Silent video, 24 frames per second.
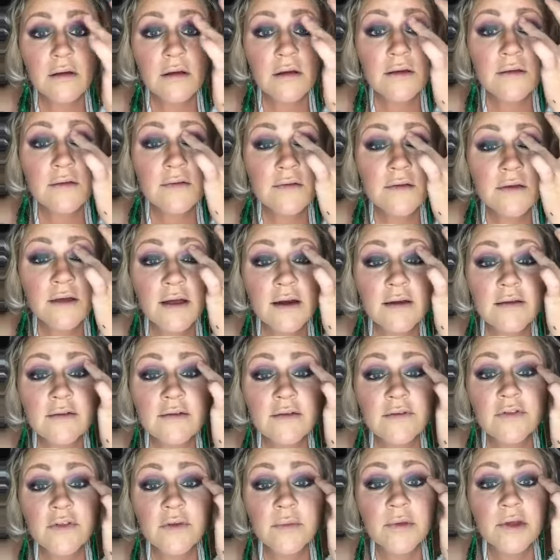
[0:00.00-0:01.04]
is the kind of
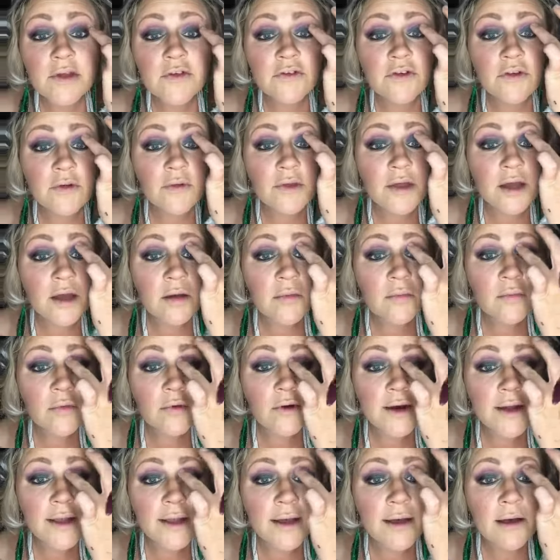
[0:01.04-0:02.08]
stuff that makes you like
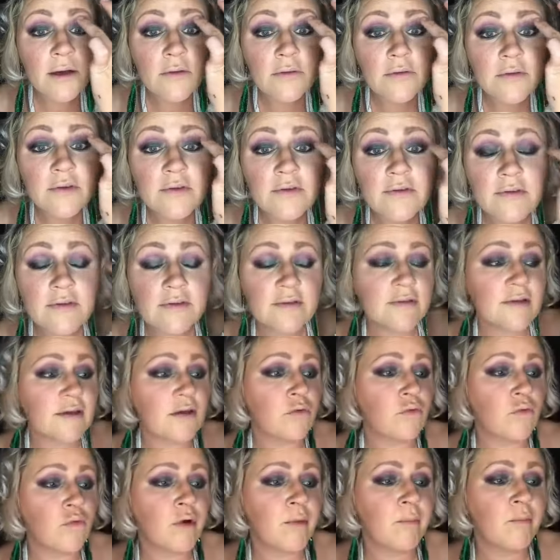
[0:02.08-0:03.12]
break out. It's this like
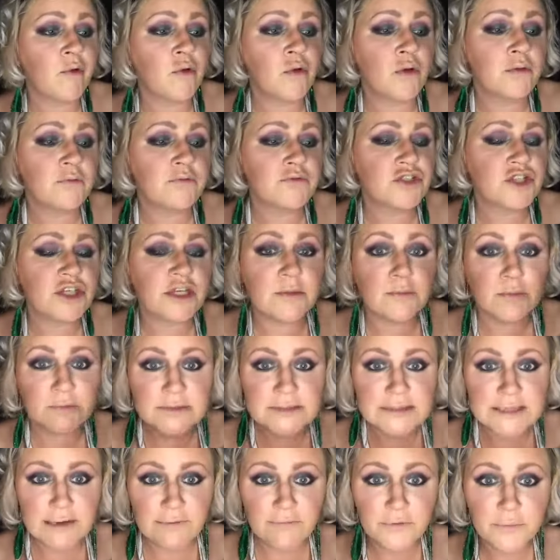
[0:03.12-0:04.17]
Rimmel cheap
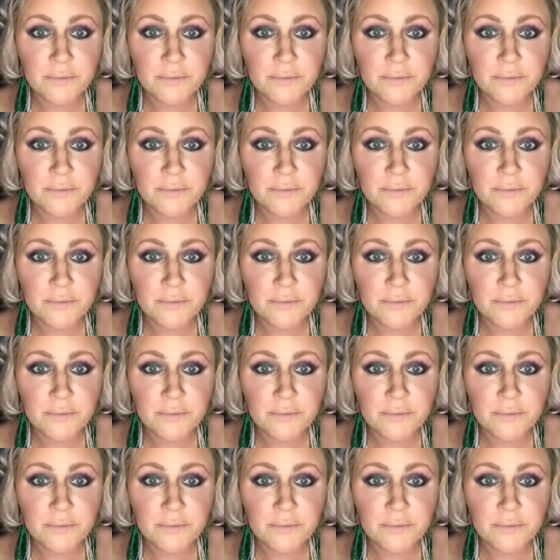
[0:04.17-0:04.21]
stuff.